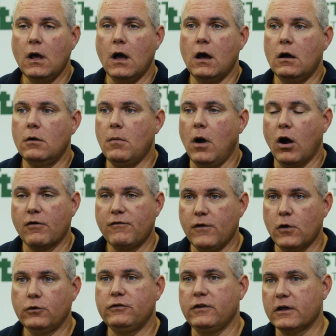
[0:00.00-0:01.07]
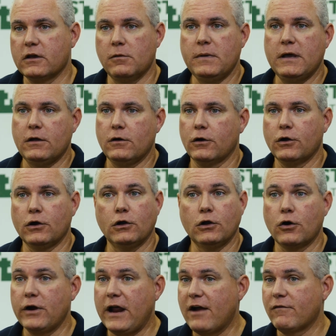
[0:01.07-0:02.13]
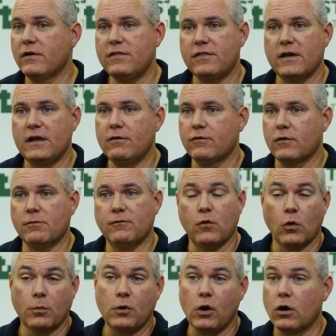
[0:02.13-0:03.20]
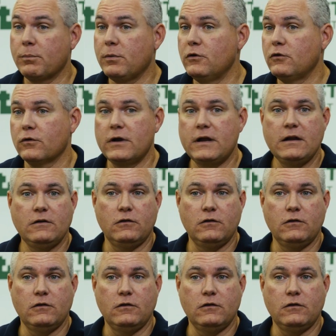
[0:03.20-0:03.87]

Our folks that come in are going to learn everything from form carpentry